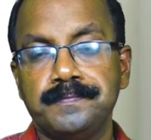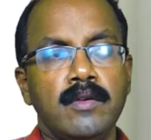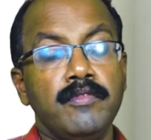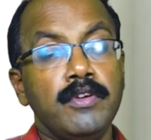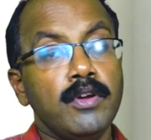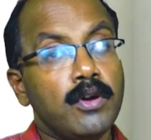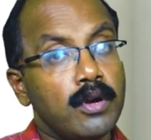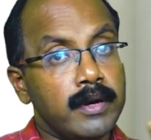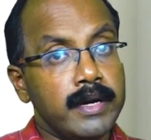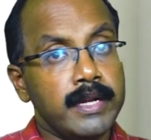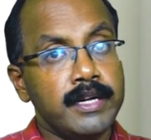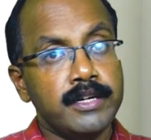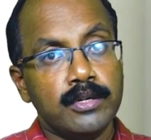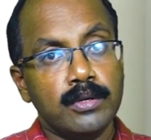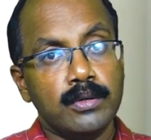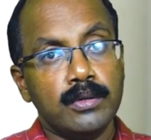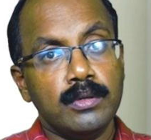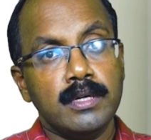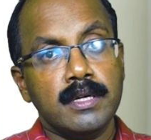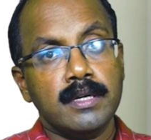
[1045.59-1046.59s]
We already
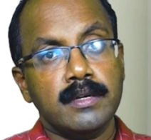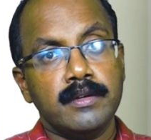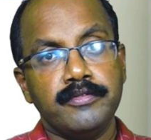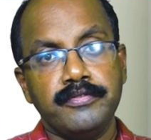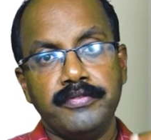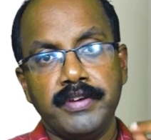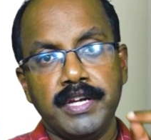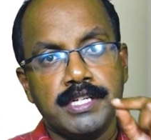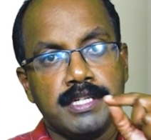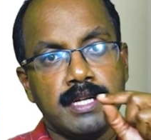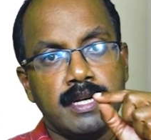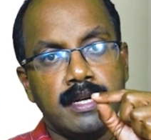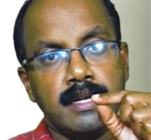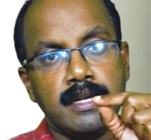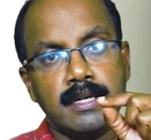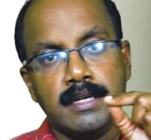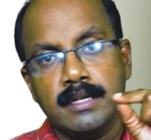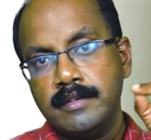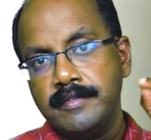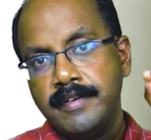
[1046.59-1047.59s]
told facial
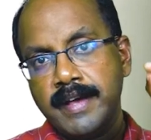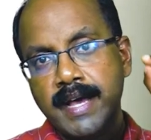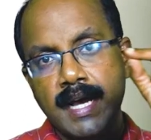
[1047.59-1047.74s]
nerve